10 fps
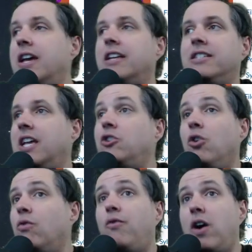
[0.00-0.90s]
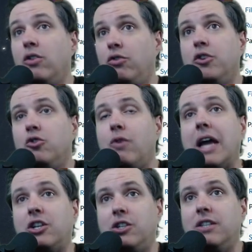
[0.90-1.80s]
is they don't follow the
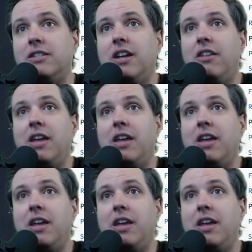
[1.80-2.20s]
directions.